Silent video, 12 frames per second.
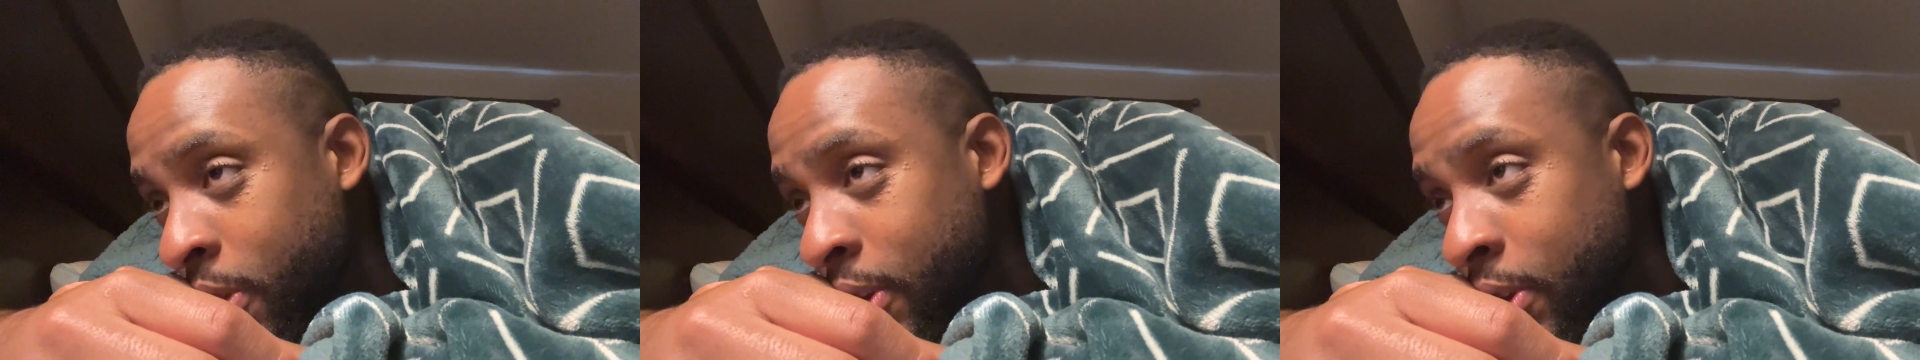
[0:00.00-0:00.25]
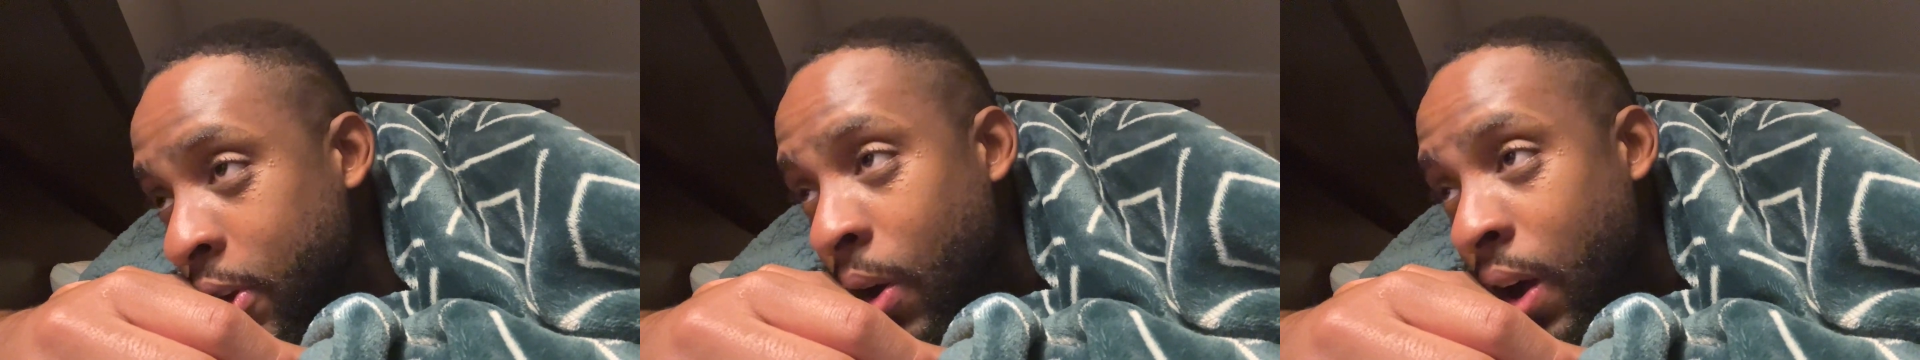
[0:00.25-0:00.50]

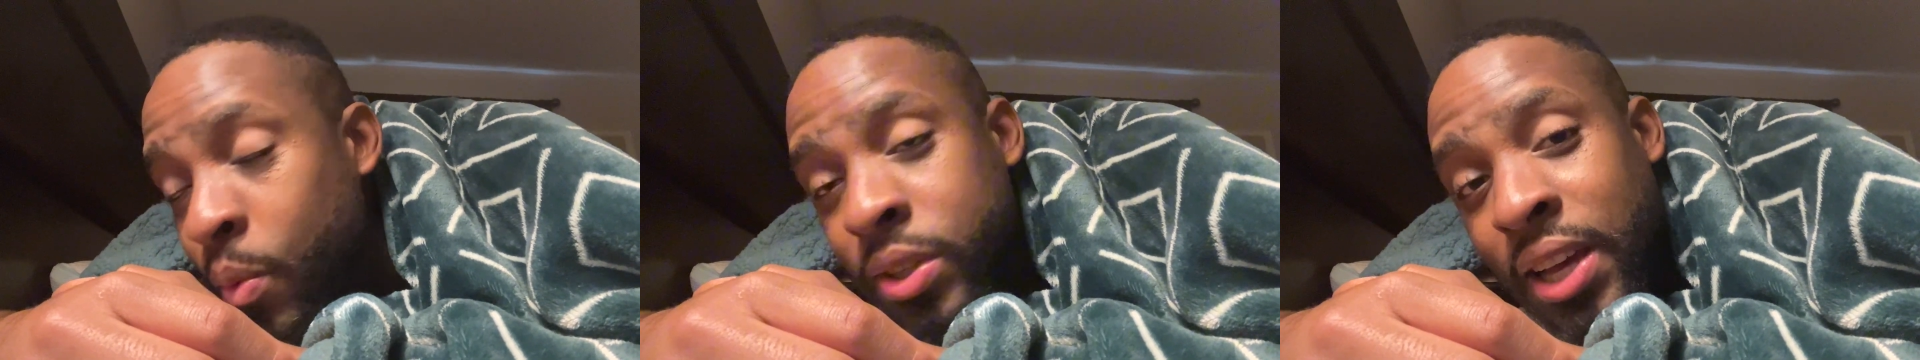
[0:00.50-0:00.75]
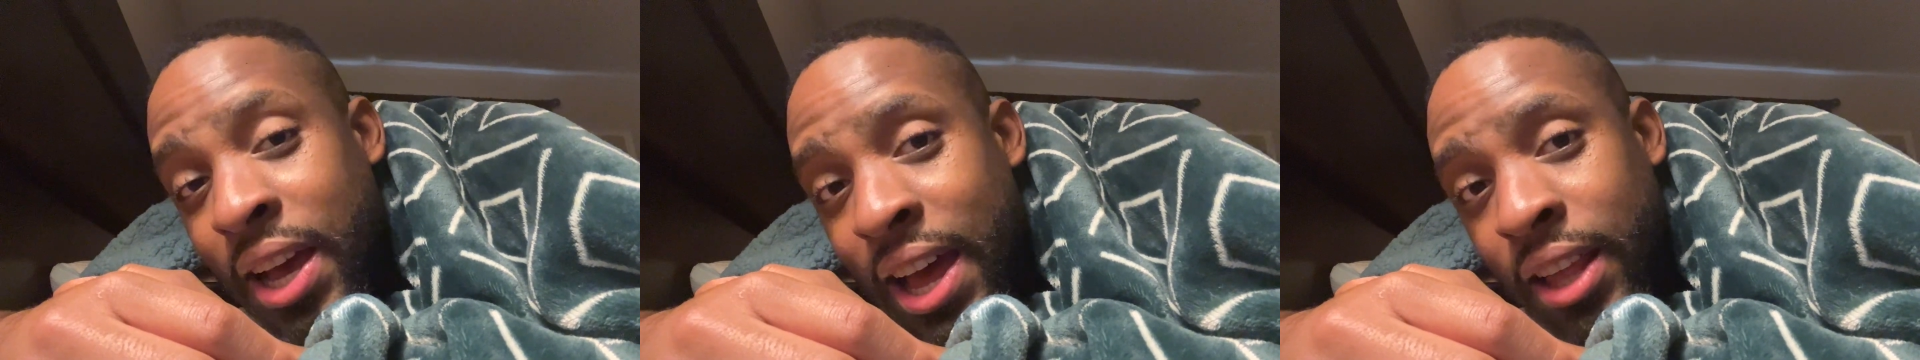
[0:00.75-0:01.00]
Yo, I
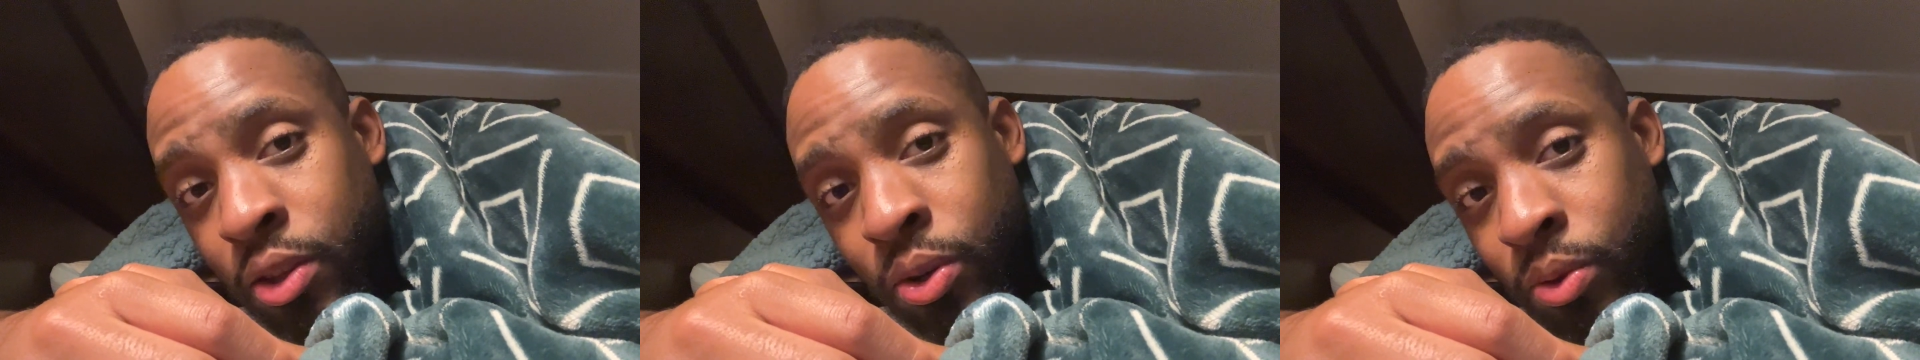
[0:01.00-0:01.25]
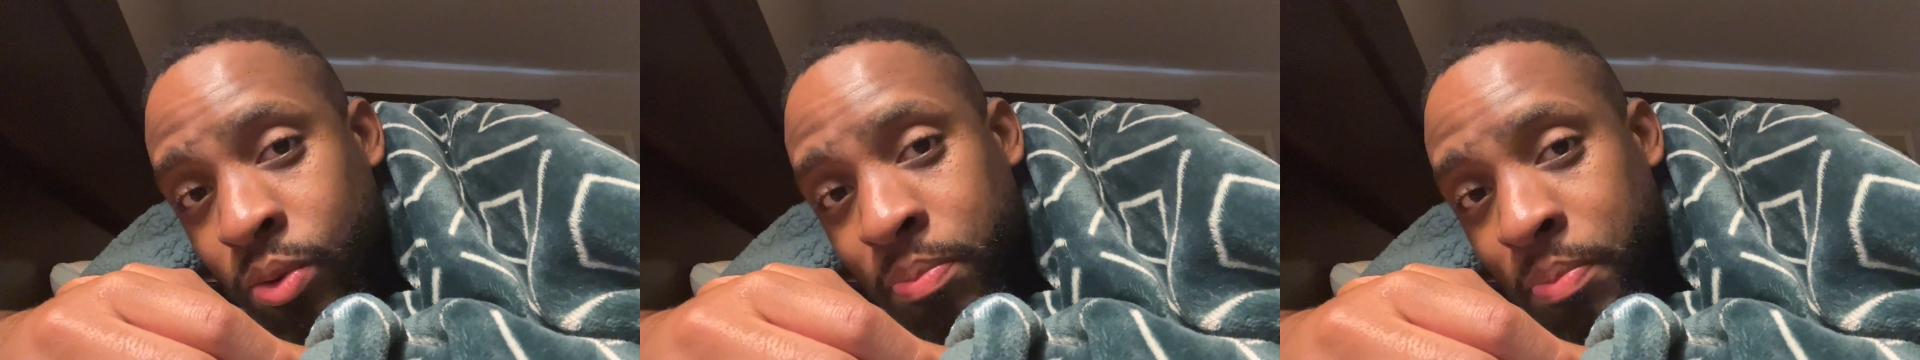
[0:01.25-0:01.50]
was hot,
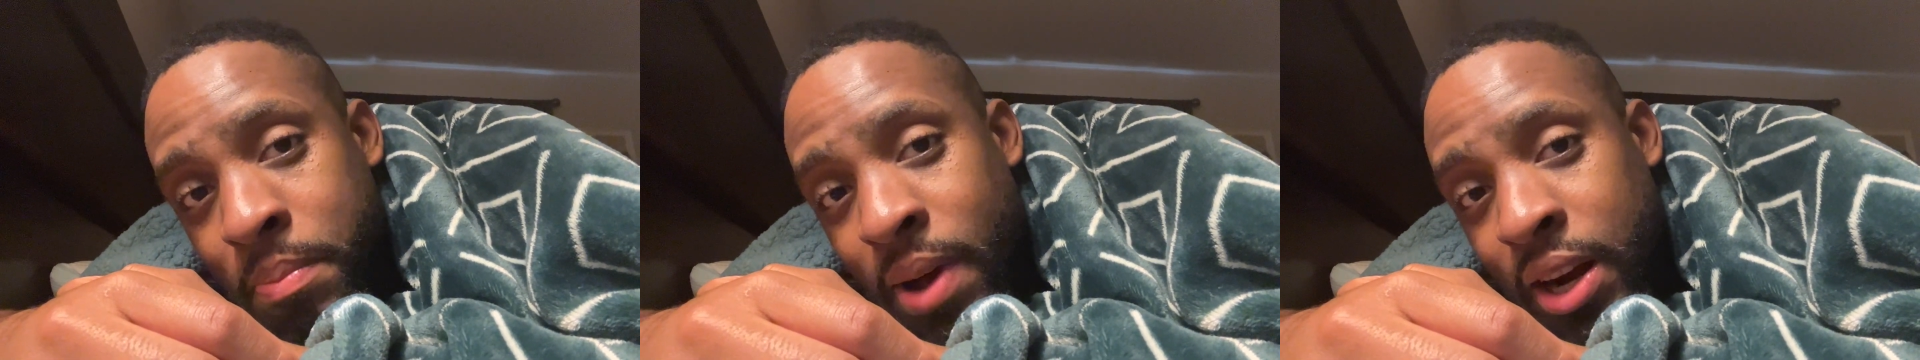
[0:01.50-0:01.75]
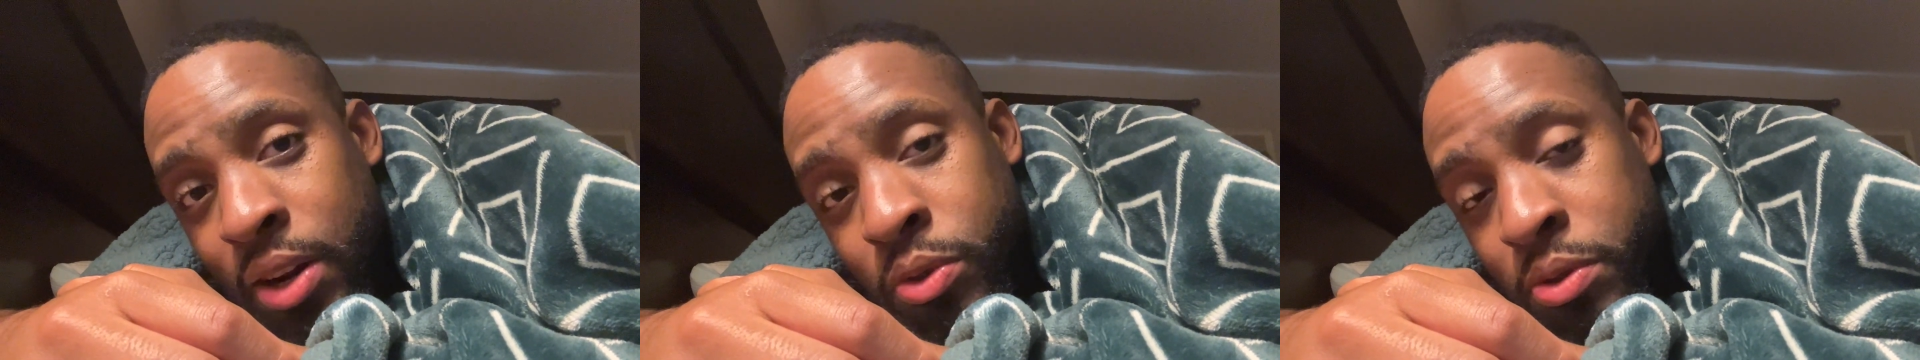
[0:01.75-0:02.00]
though. My
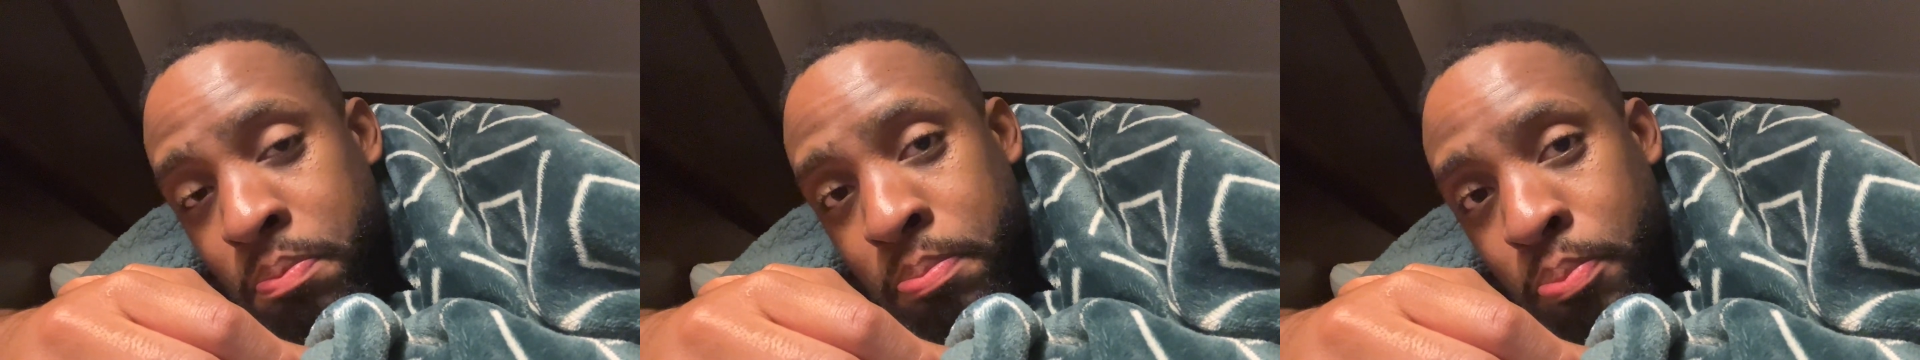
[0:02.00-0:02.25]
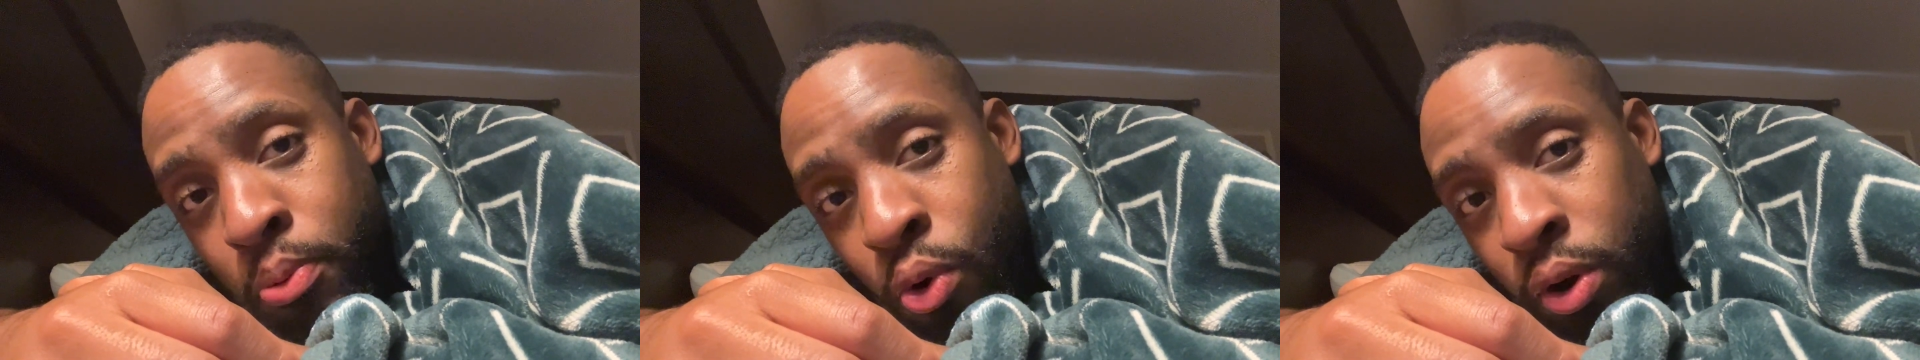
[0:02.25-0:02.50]
body was
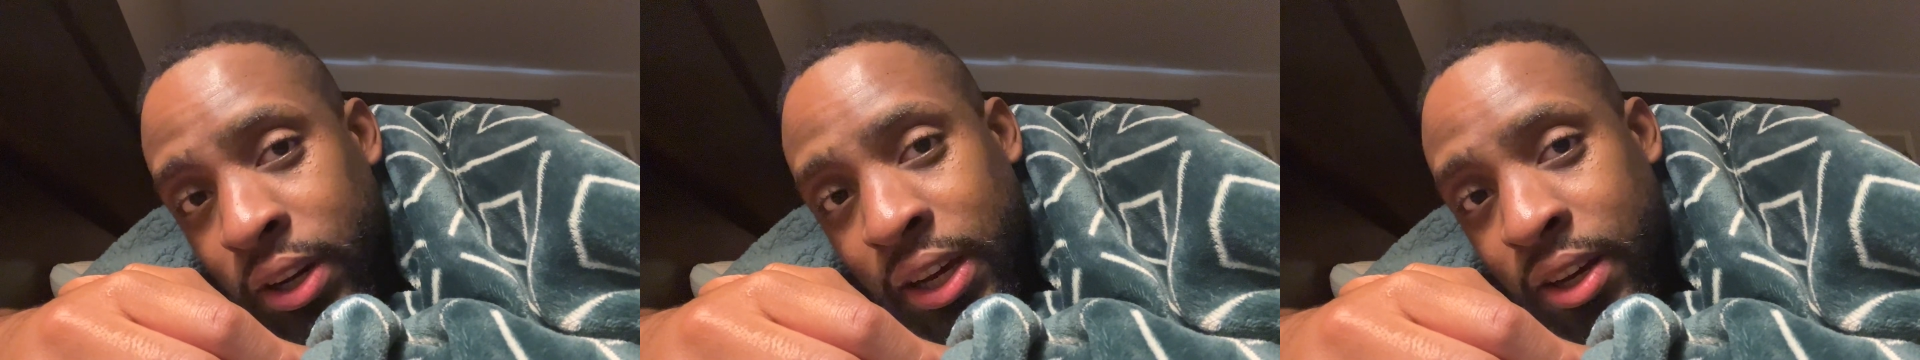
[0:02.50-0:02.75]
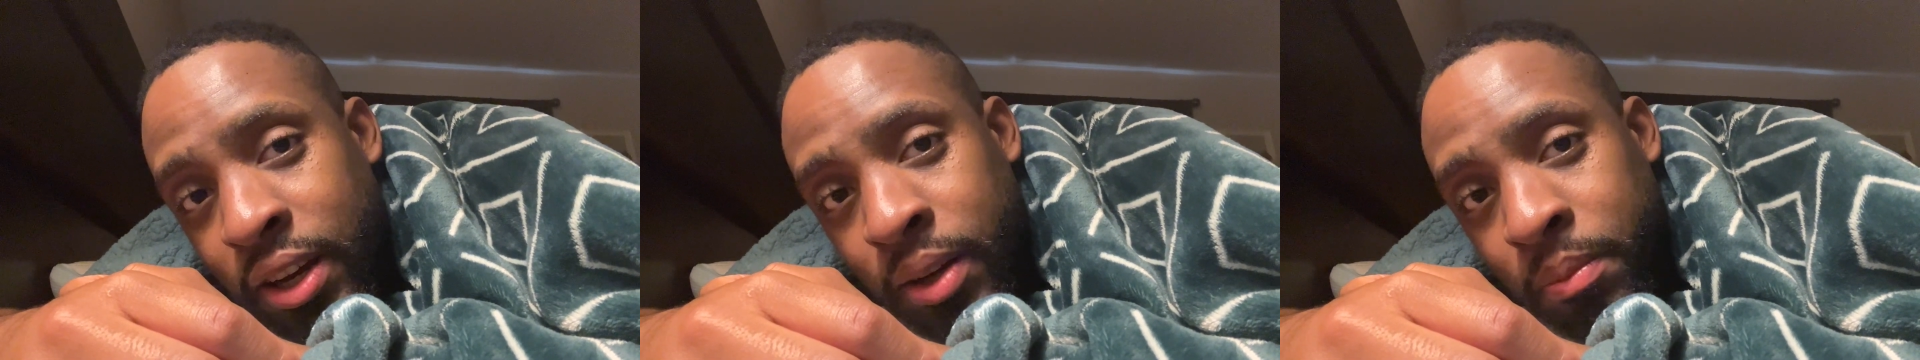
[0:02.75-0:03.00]
boiling. I
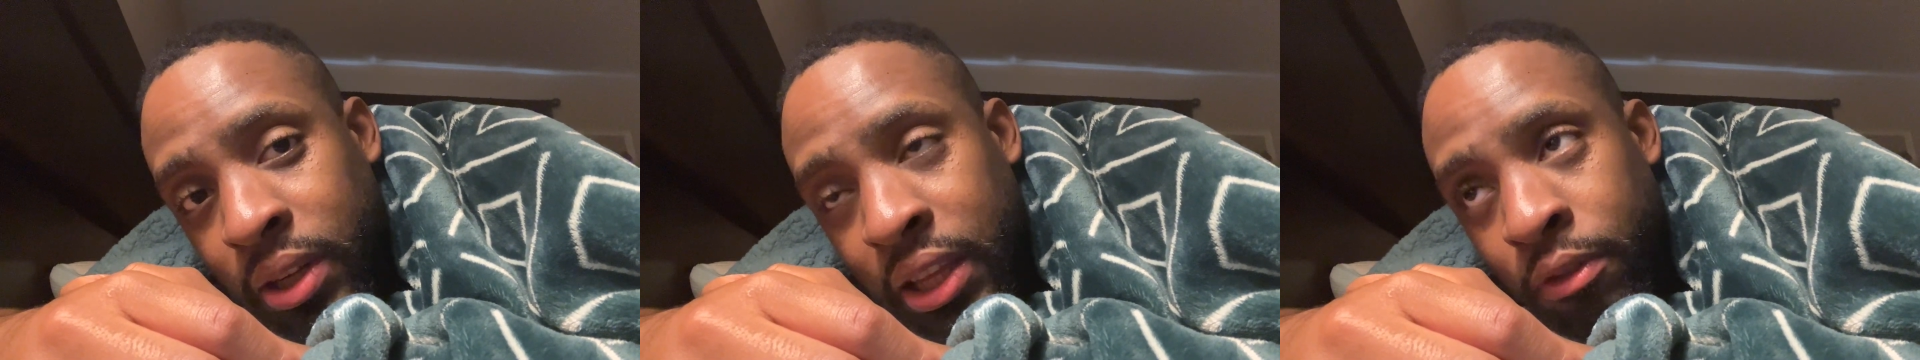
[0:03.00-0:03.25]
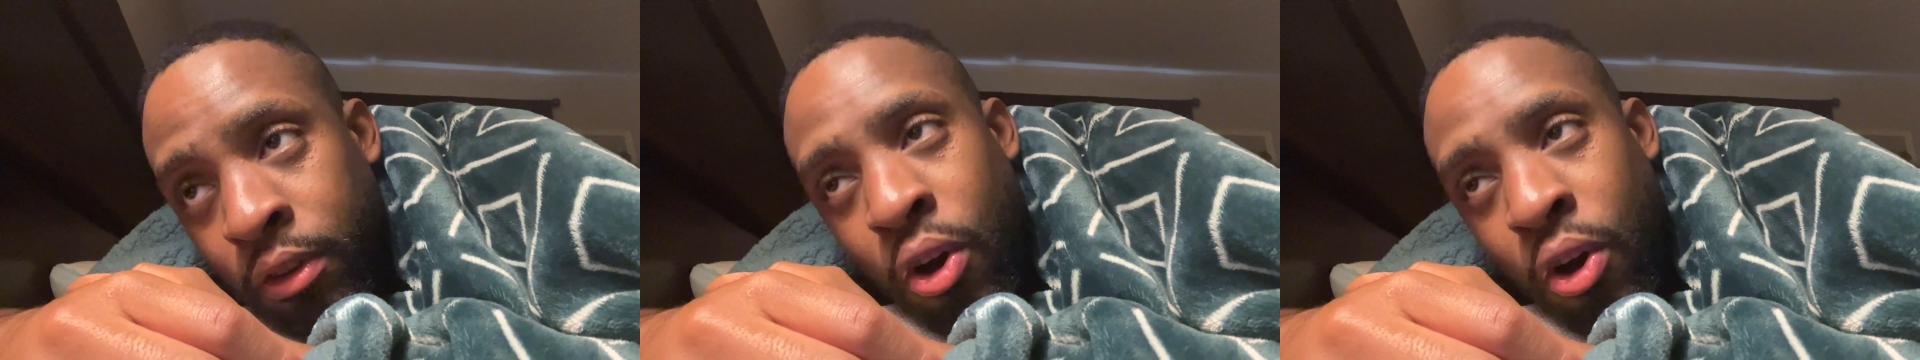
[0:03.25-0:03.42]
couldn't believe it.